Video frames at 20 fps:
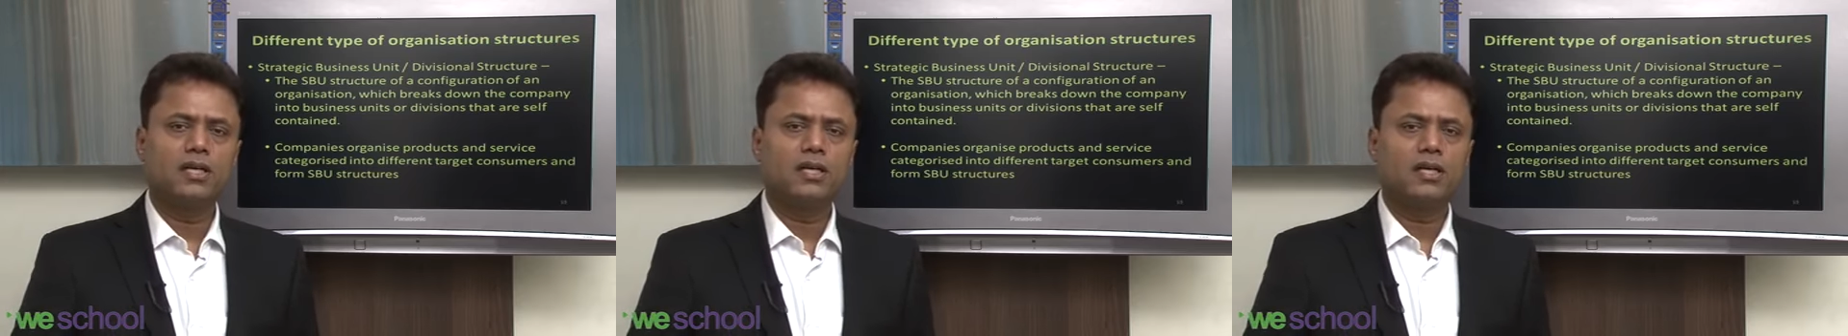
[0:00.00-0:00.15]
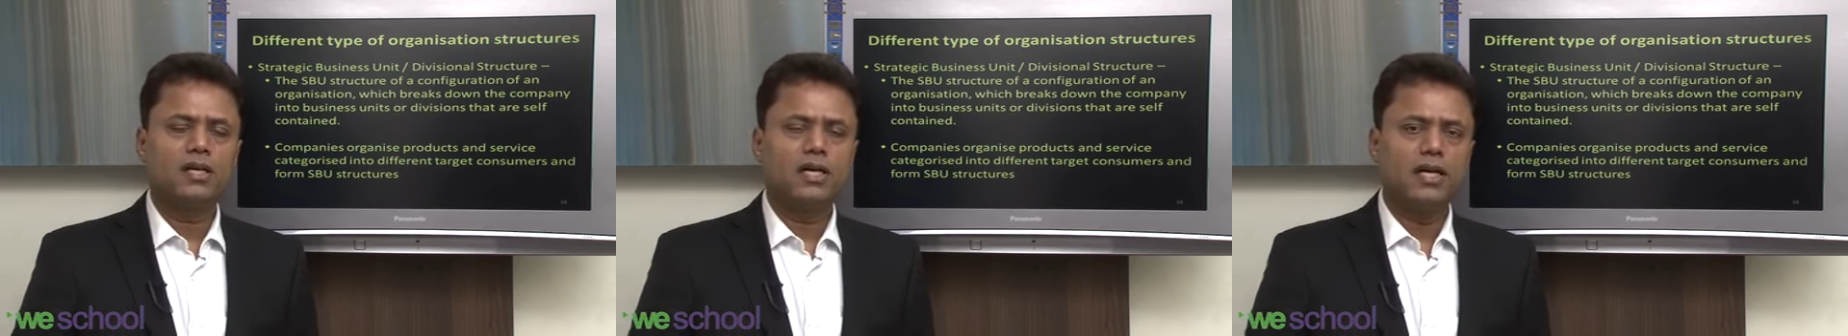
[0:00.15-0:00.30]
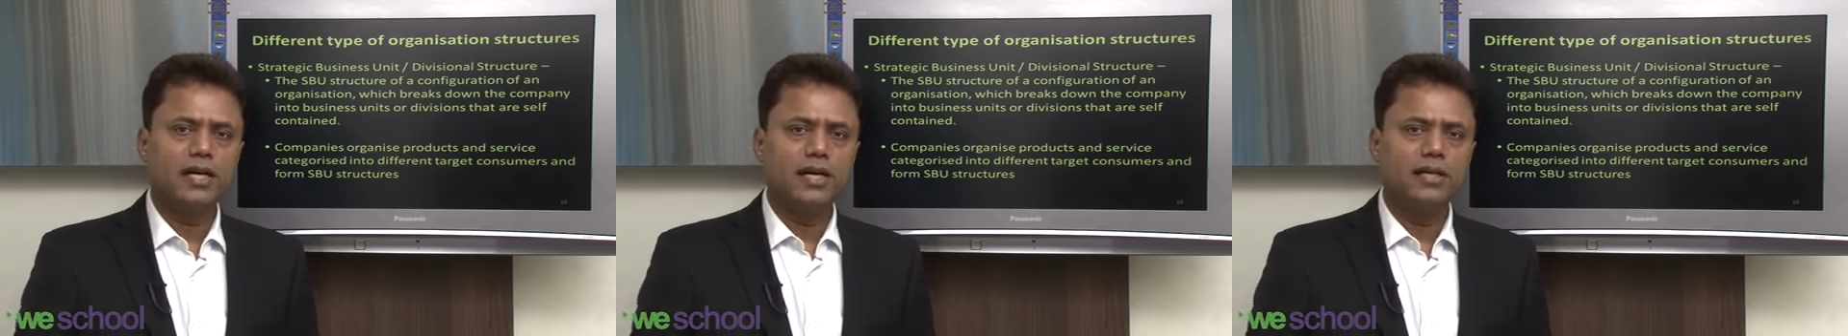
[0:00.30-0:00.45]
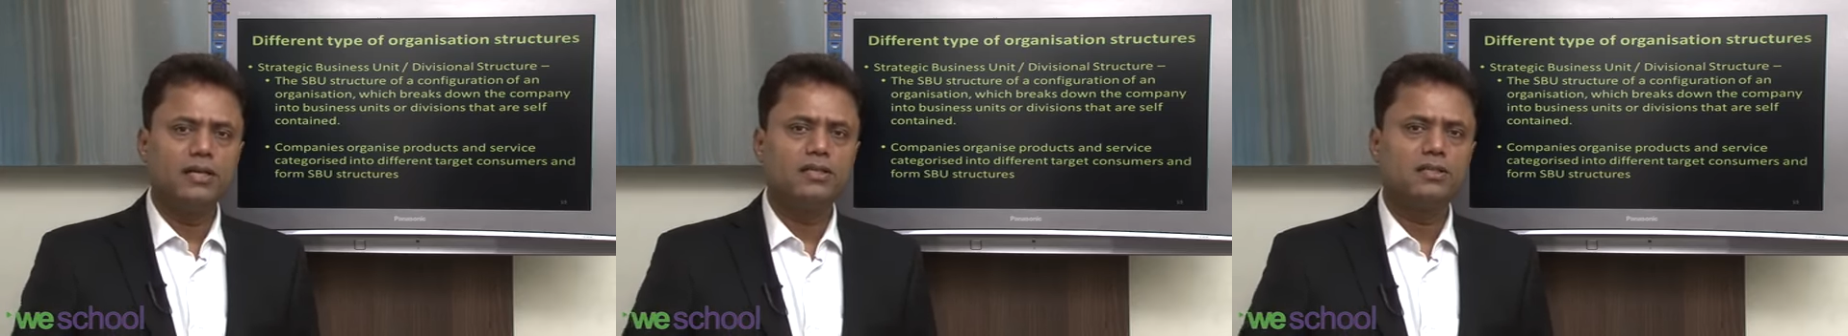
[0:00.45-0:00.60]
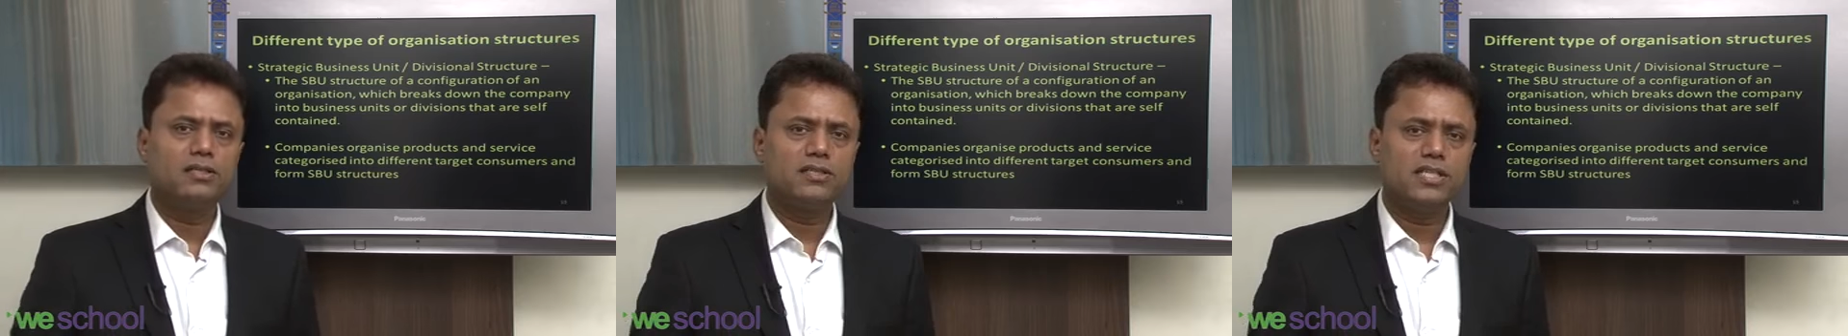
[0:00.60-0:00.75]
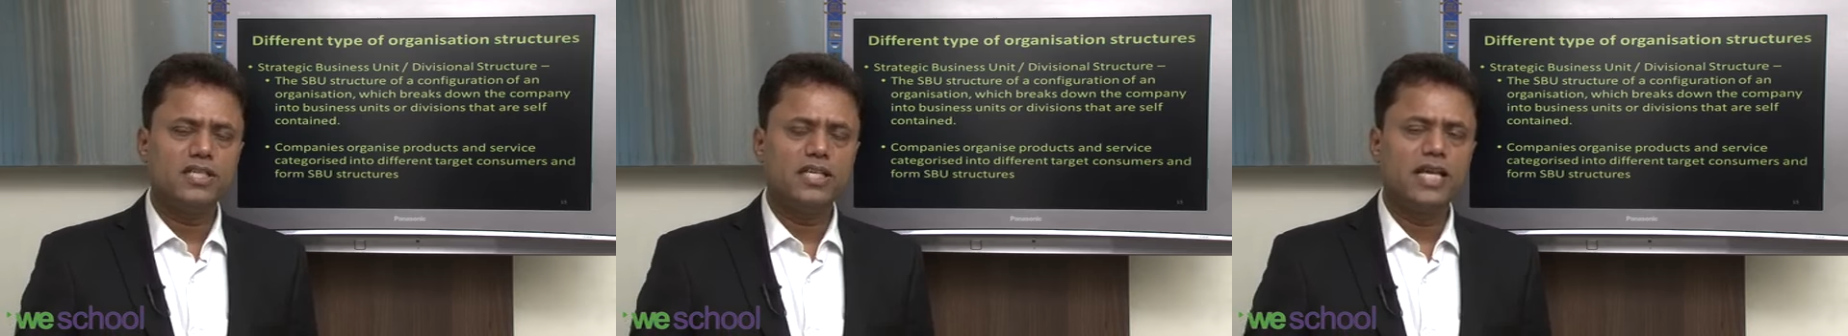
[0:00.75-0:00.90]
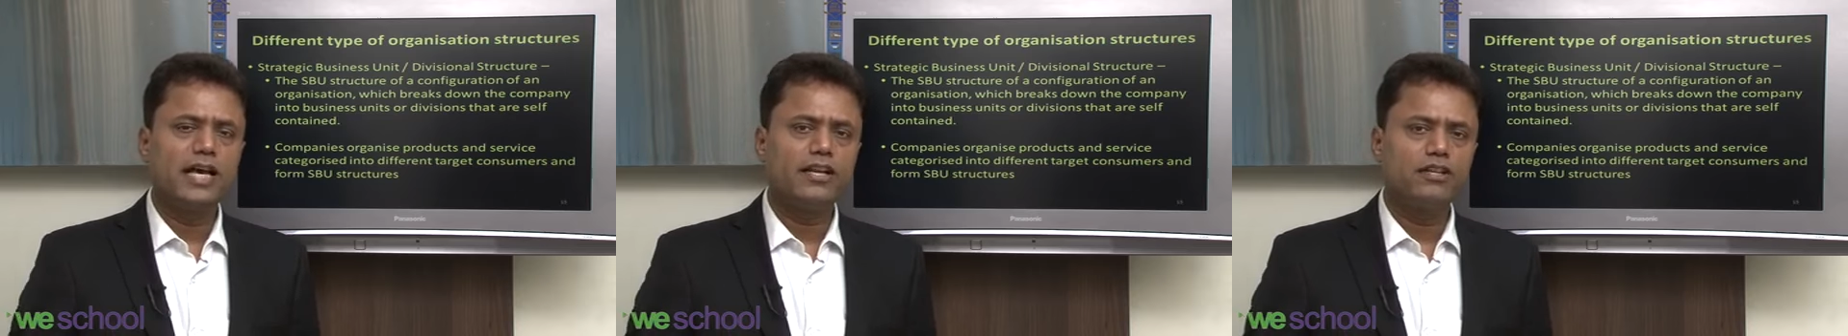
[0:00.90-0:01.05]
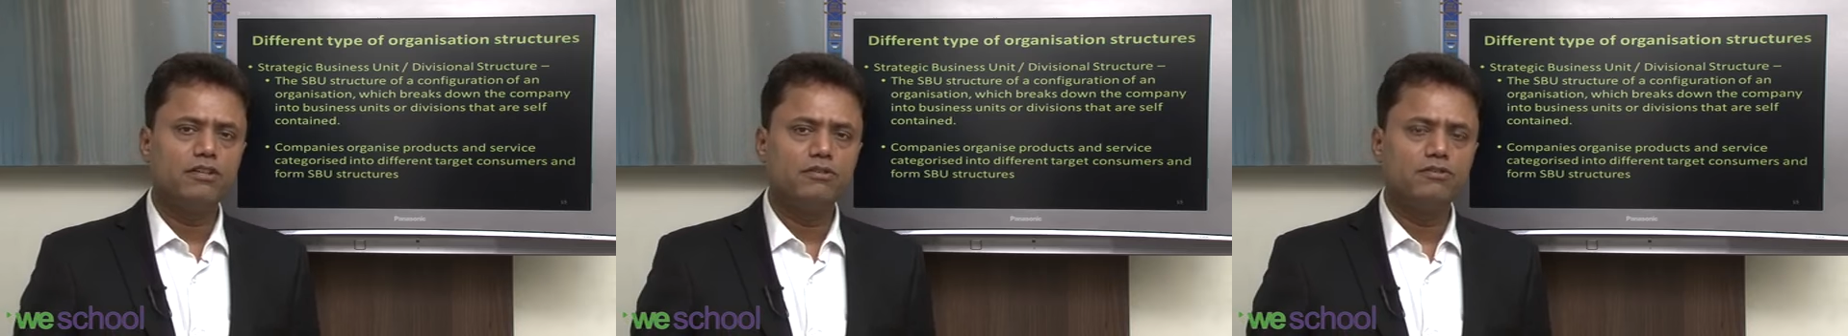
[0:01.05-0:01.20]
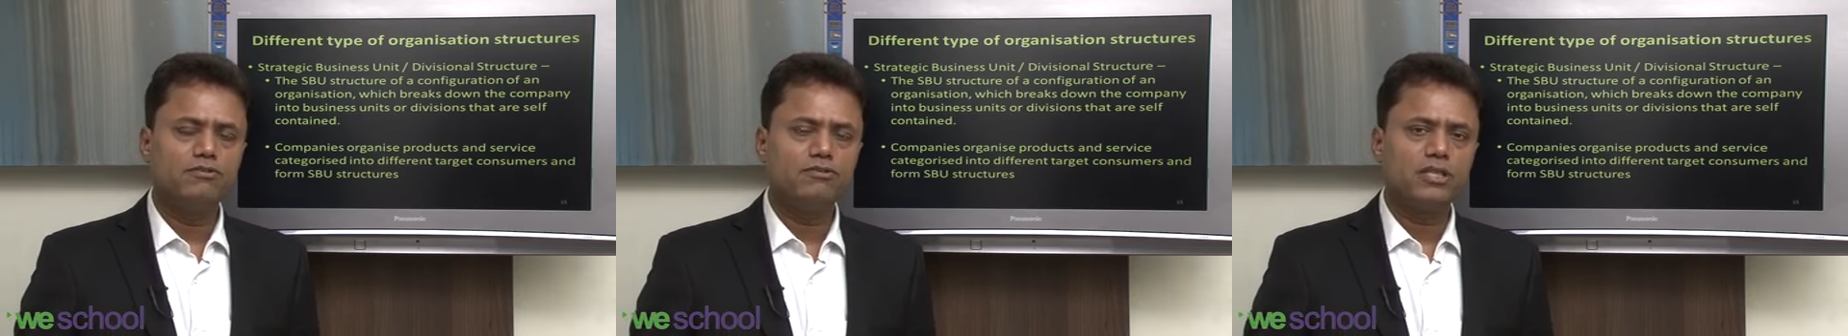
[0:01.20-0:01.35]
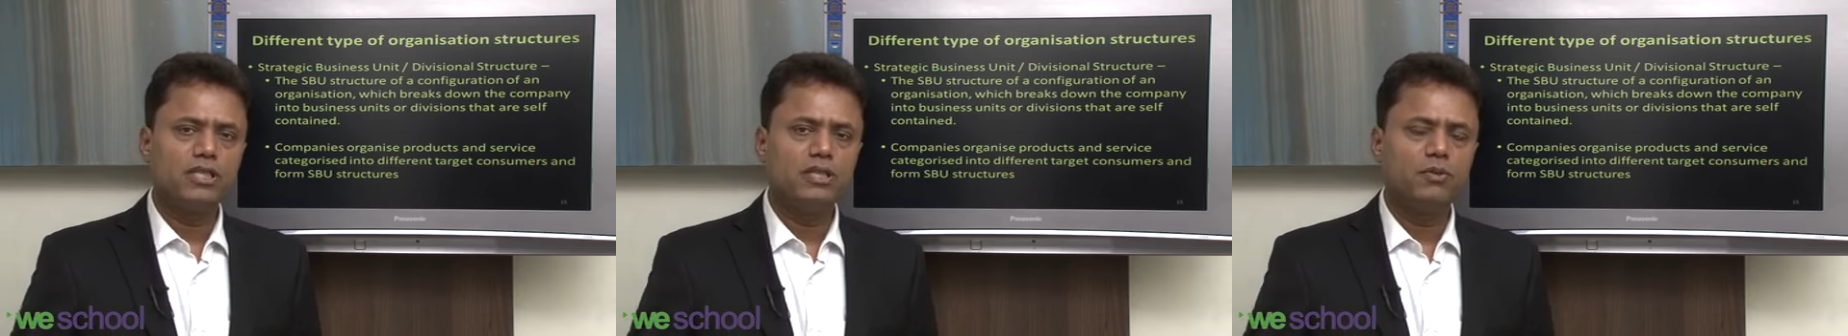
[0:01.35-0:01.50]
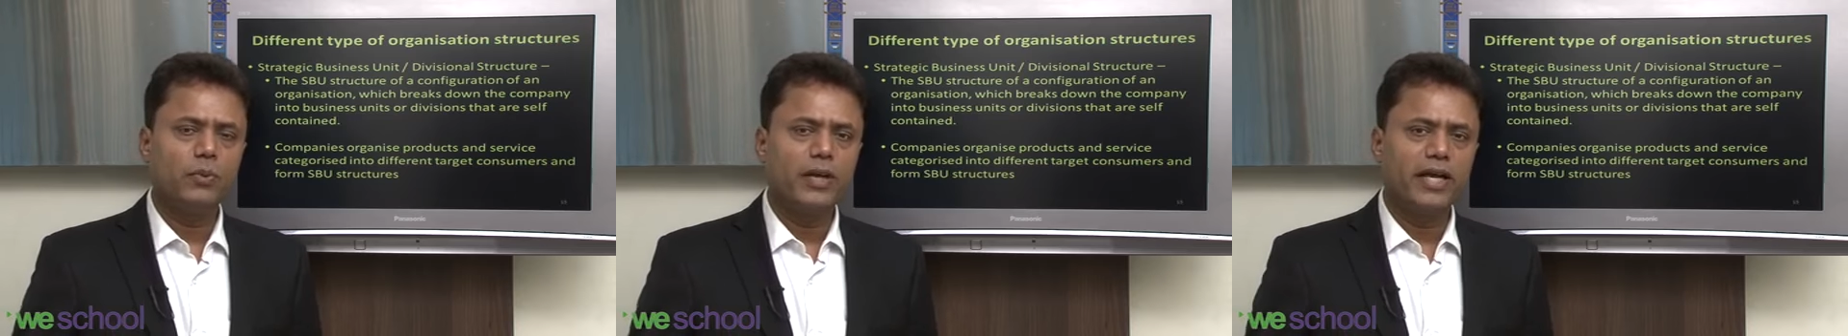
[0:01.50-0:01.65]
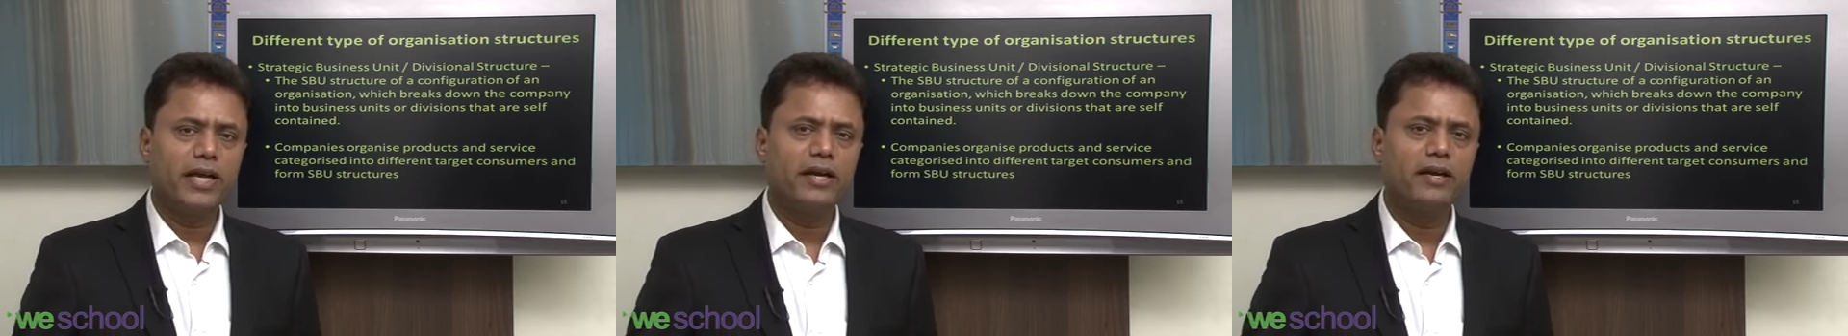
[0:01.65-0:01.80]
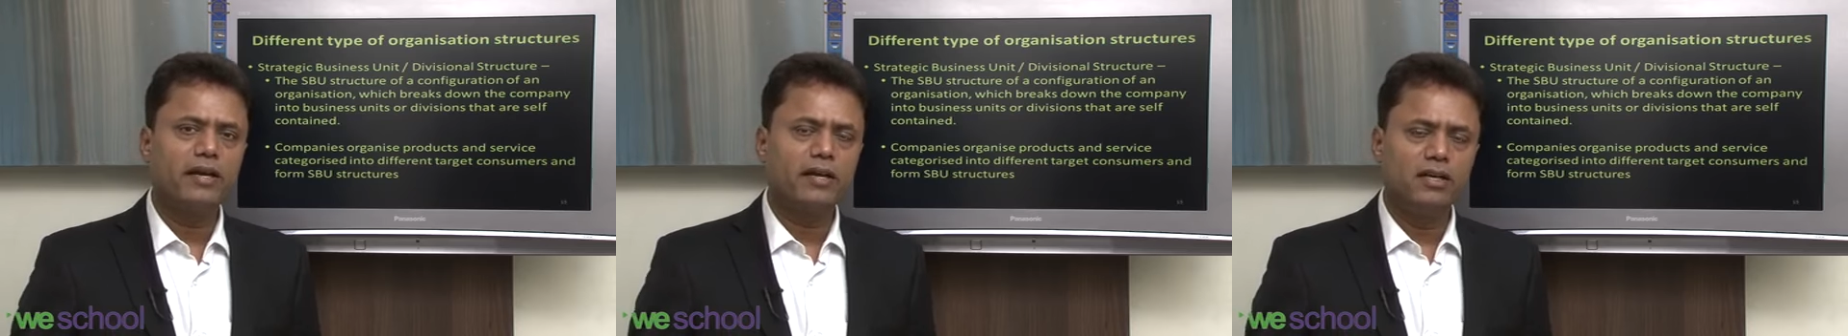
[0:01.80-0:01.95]
current scenarios in
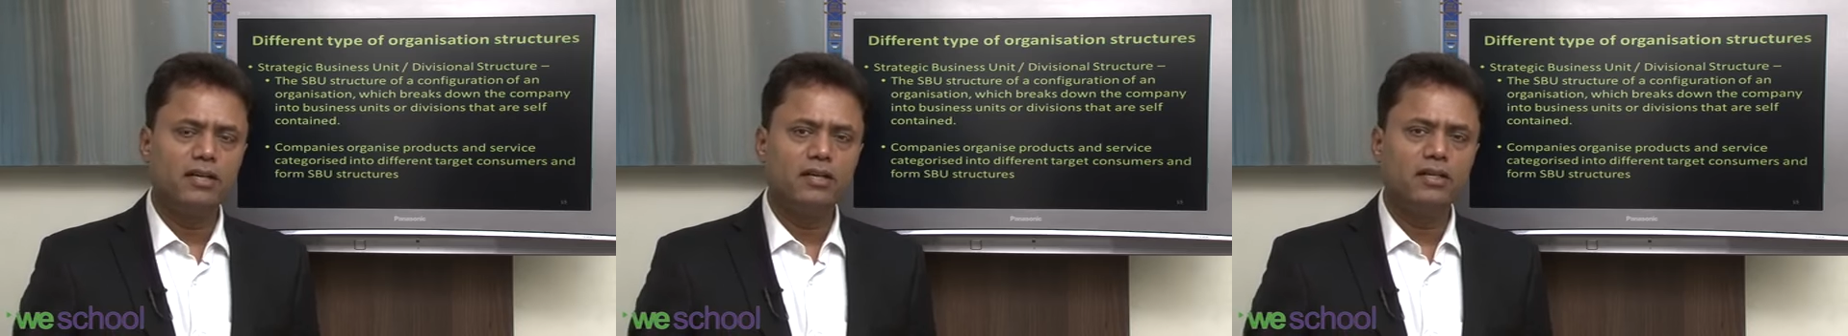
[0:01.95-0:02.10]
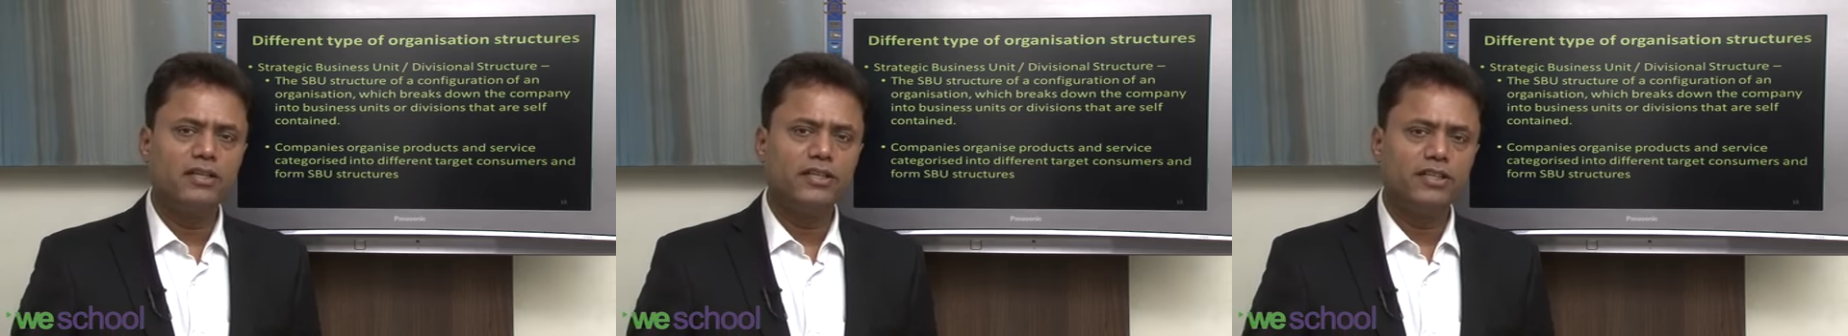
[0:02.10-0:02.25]
where